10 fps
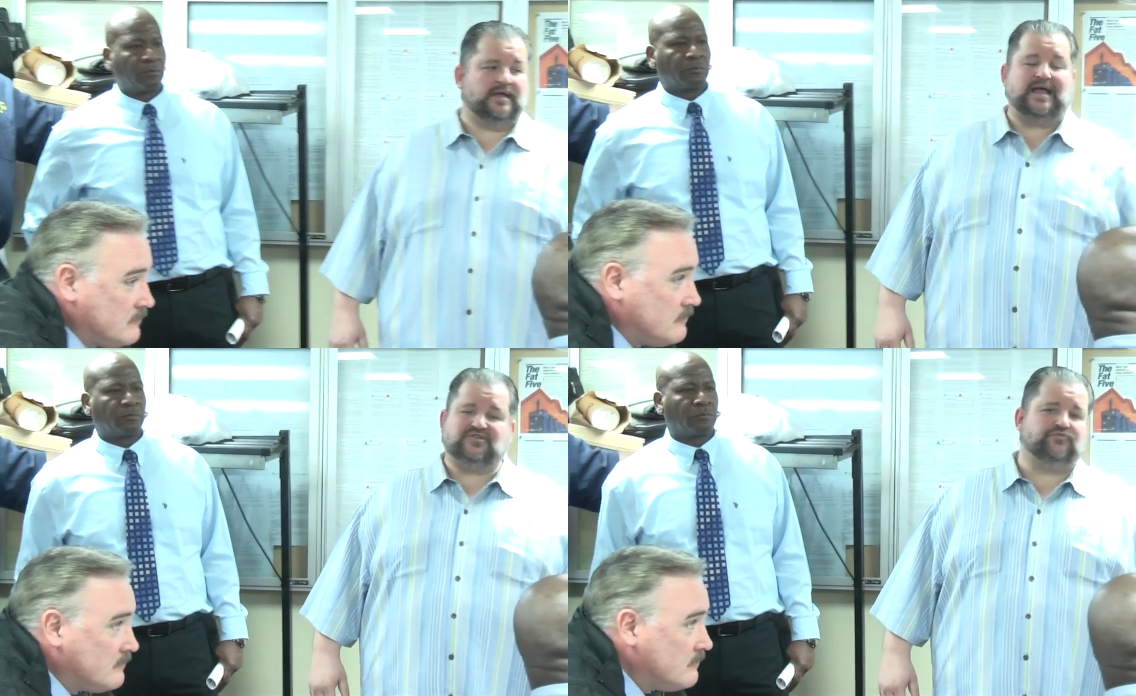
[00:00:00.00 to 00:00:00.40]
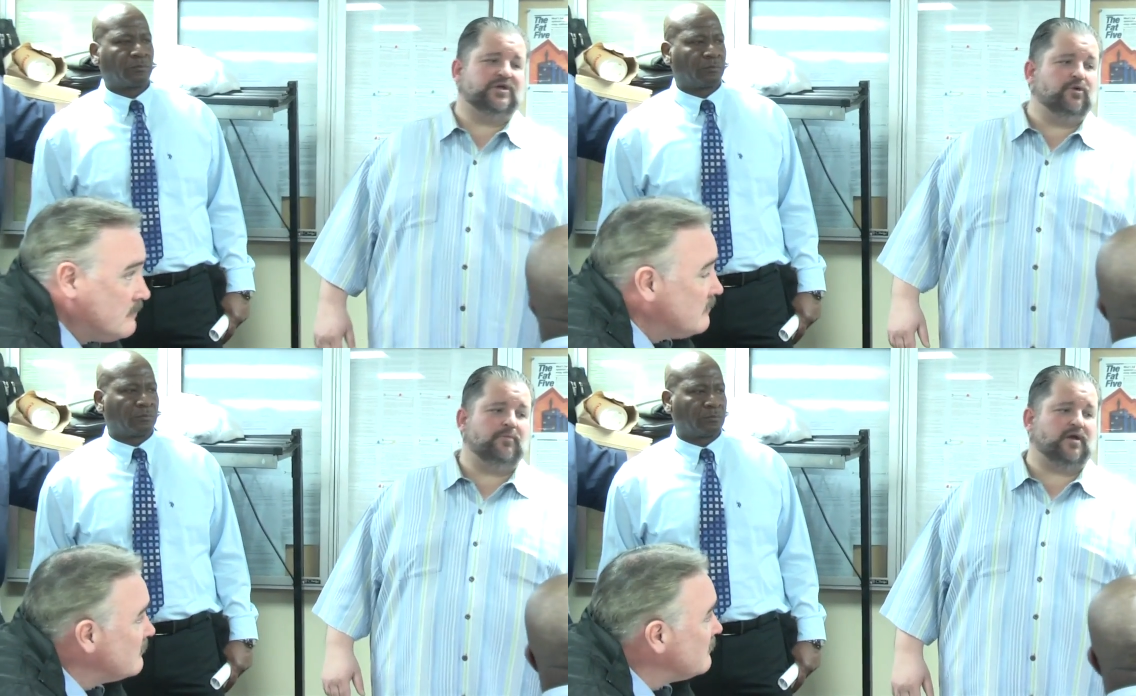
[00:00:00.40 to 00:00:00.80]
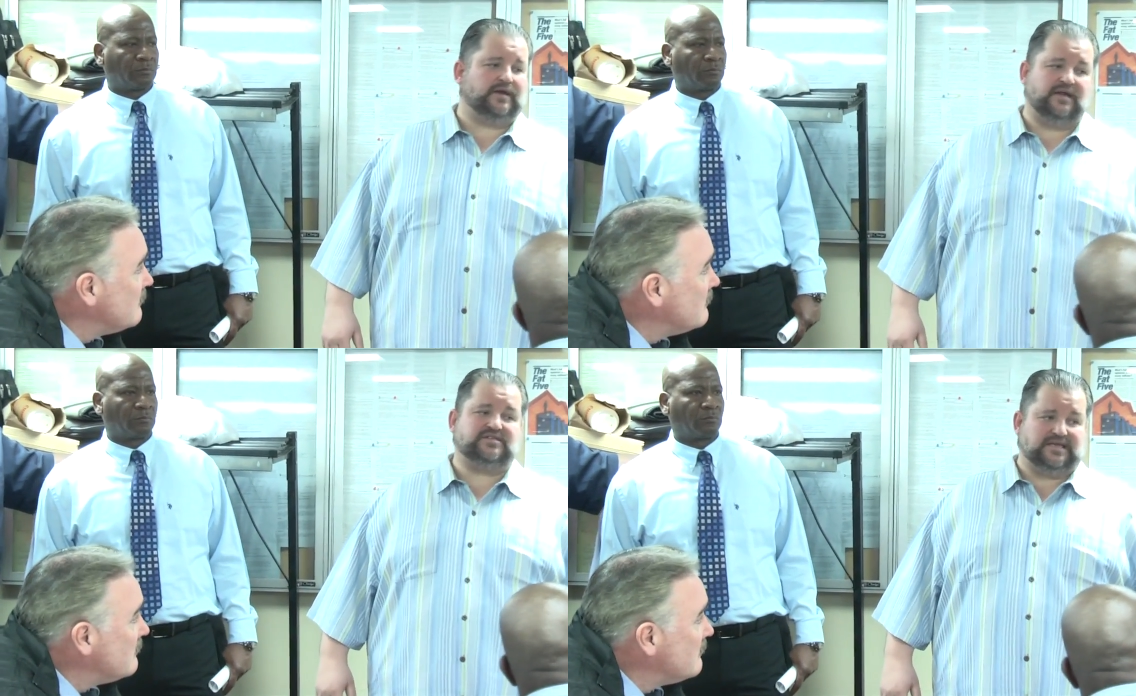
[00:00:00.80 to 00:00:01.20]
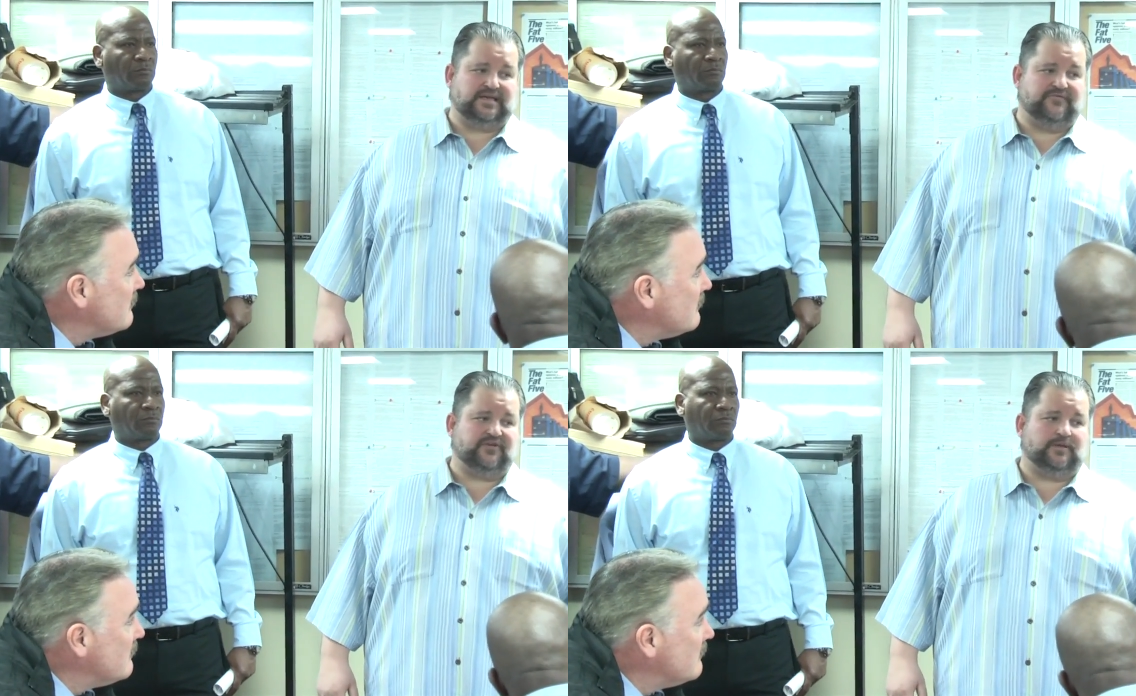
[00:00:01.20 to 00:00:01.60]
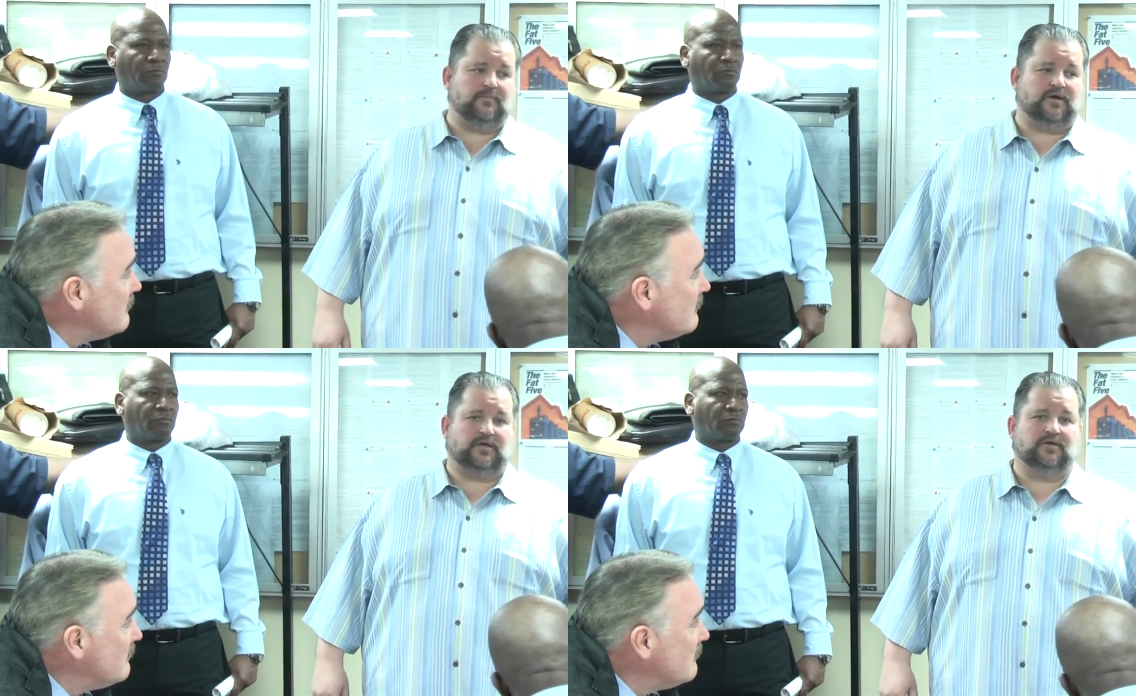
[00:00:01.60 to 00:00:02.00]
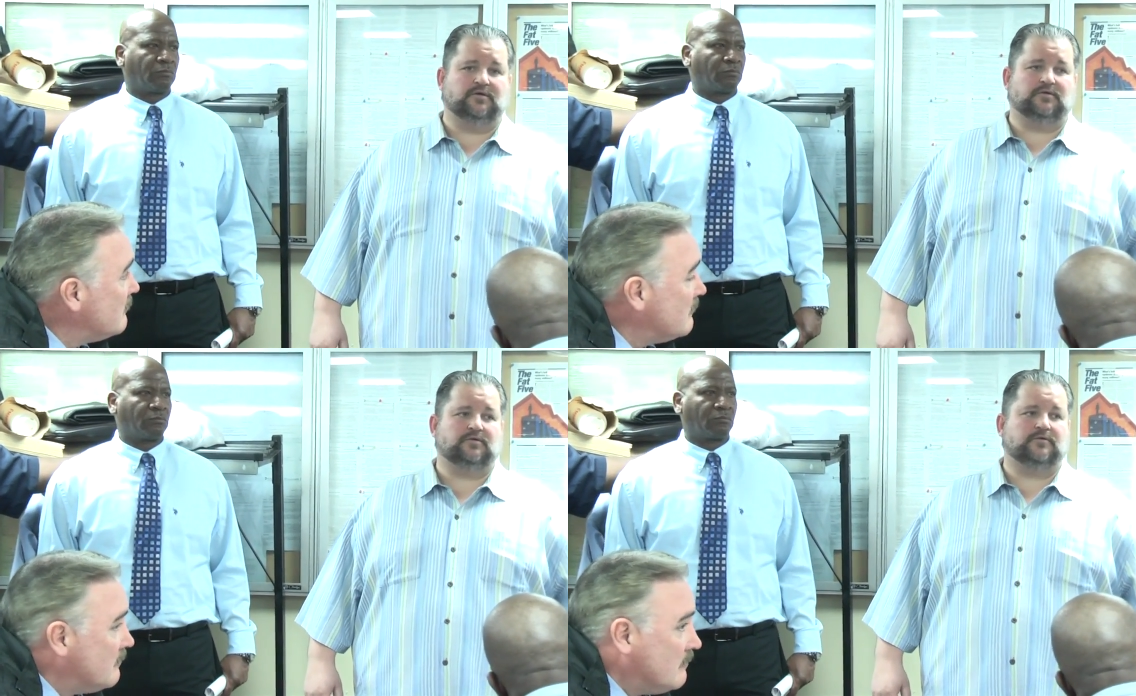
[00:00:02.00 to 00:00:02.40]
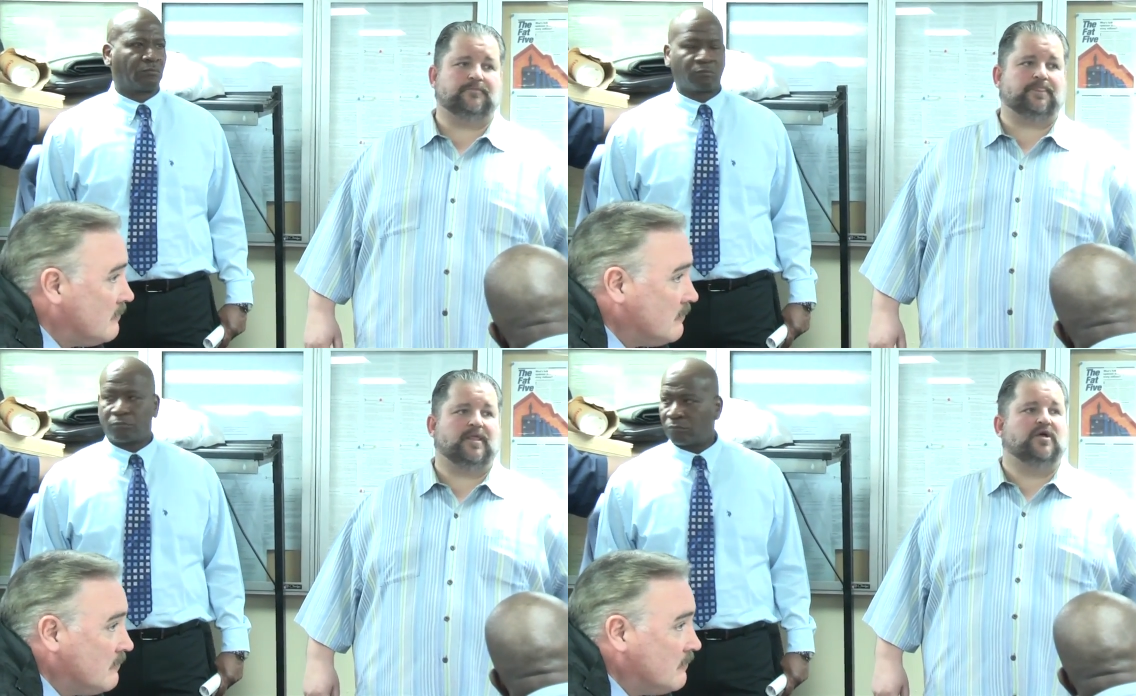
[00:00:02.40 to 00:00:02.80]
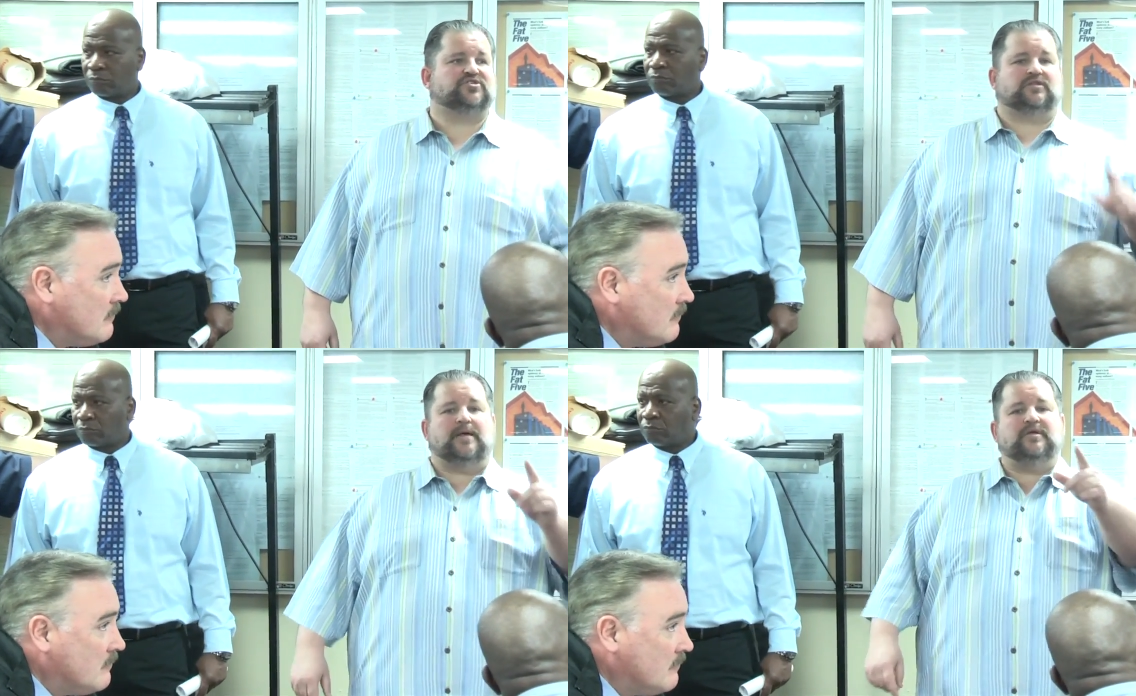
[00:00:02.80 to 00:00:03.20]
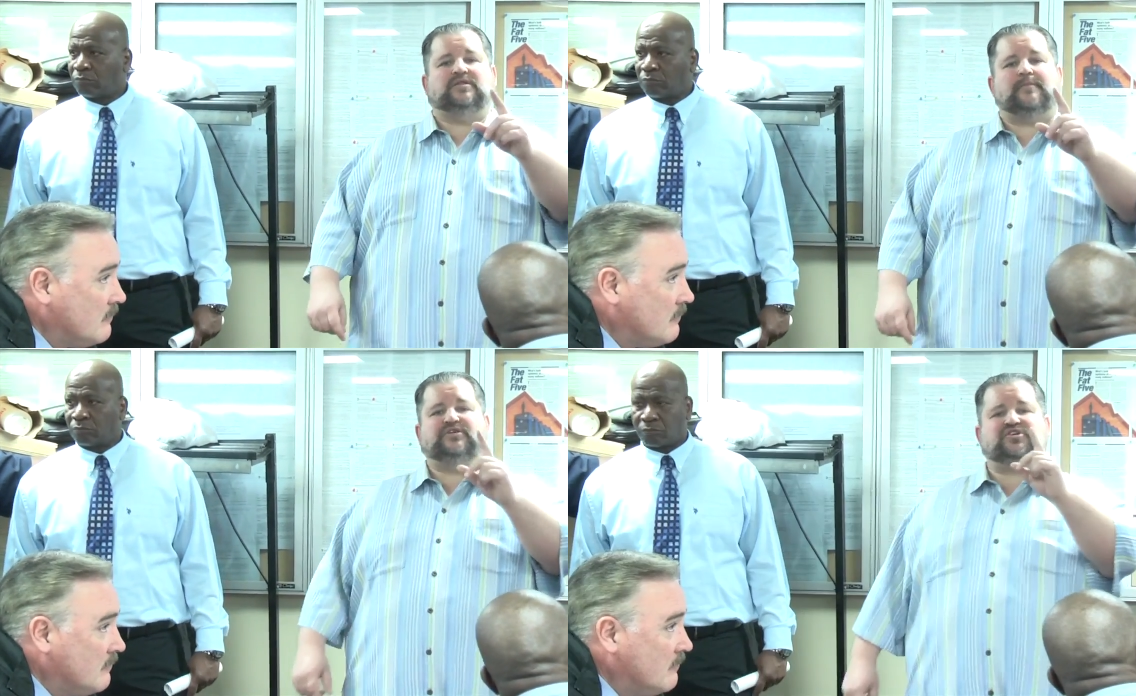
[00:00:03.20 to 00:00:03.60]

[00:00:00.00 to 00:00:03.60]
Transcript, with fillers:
Speaker 1: and that's real money. That's significant money. So let me let me